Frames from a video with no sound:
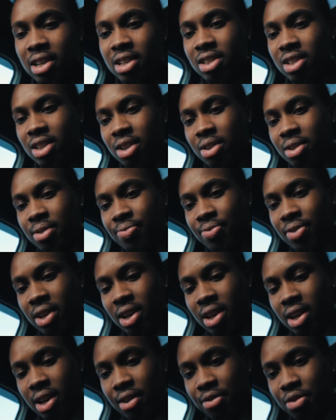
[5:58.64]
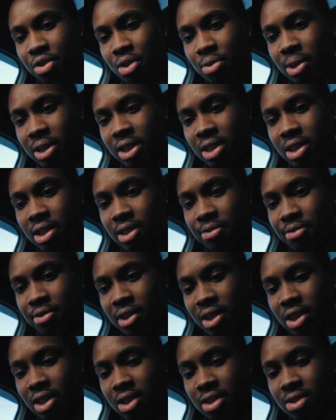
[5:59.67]
So, if you're watching this
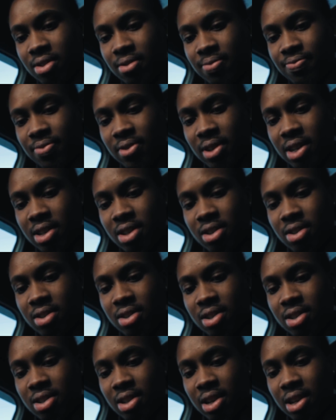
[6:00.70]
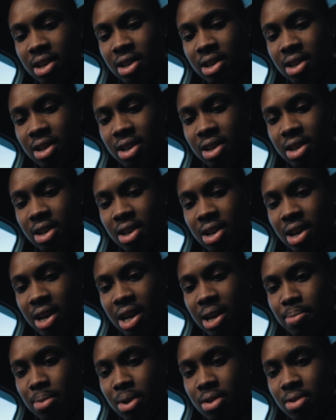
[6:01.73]
video, I should say,
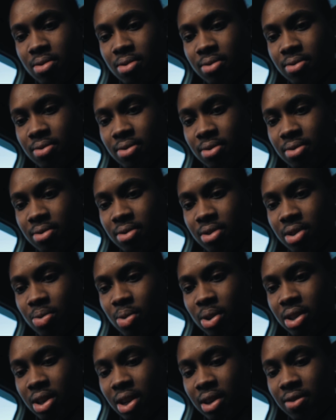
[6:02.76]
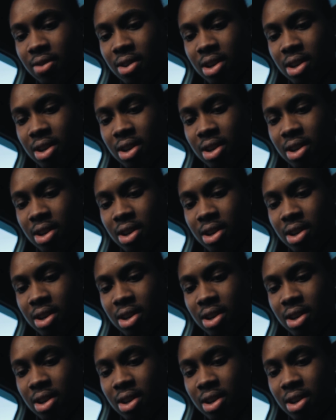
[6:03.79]
hey bro, you want a gift